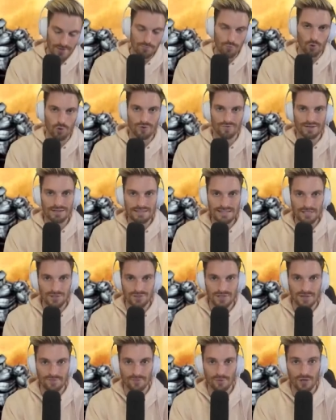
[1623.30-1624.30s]
more of a
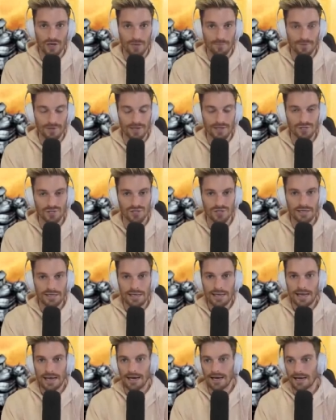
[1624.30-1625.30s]
Daredevil combination,
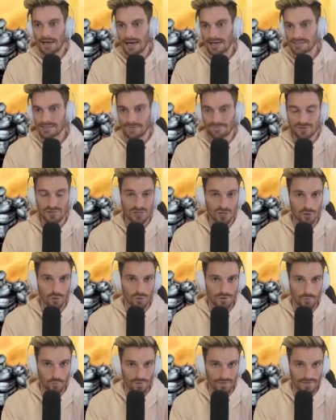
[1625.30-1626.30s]
uh, as I've
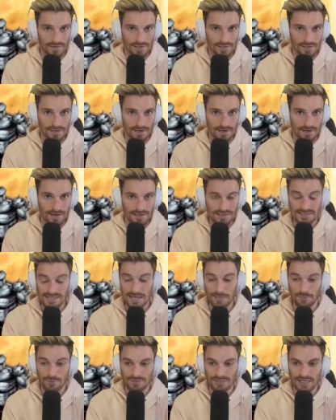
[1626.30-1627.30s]
shown with the uh,
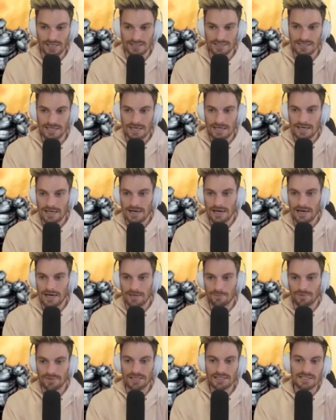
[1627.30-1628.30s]
example decks.
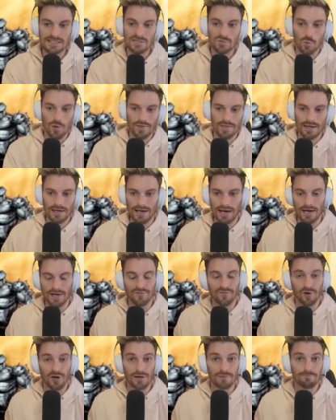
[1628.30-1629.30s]
Uh, but this is one that kind
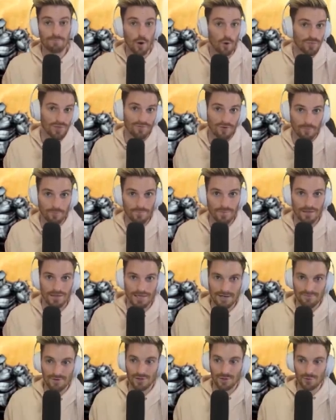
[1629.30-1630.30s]
of ran both of them,
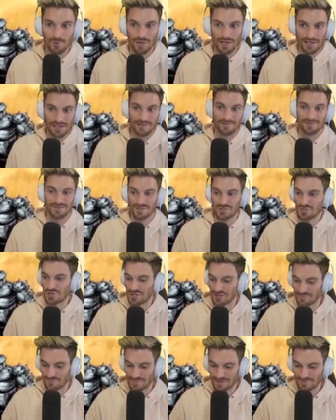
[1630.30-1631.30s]
giving you like
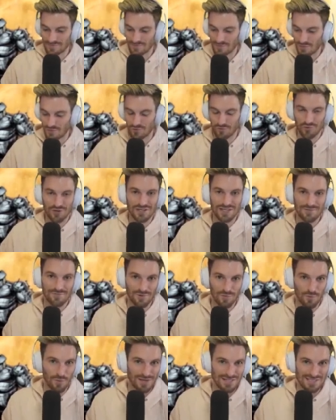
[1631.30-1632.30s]
legit three
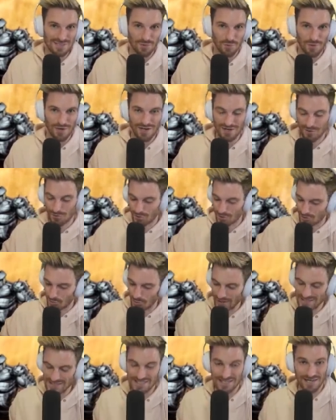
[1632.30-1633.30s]
different ways to win or
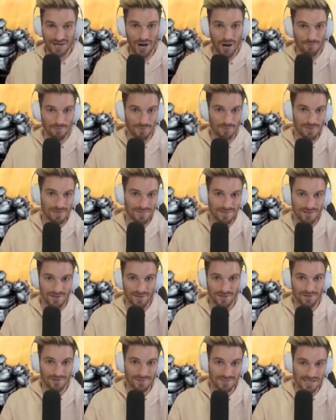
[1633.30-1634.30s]
ways to complement the
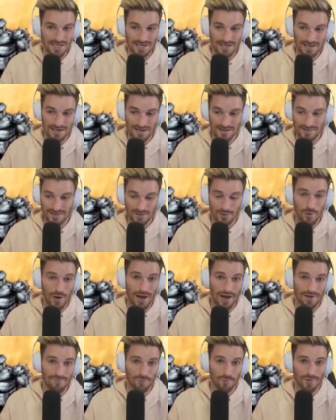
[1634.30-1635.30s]
cards uh, that you
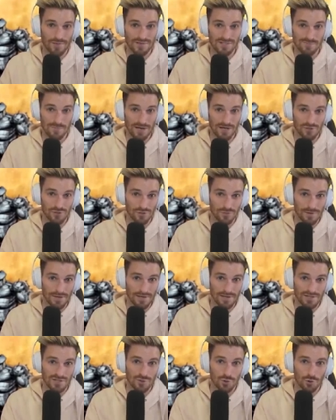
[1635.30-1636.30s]
have with Spectrum
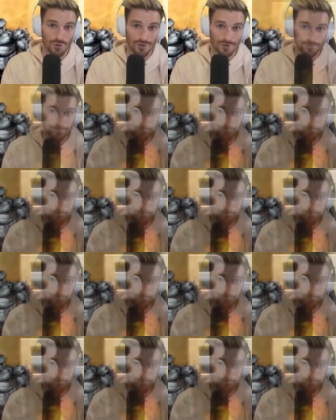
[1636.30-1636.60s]
and Destroyer.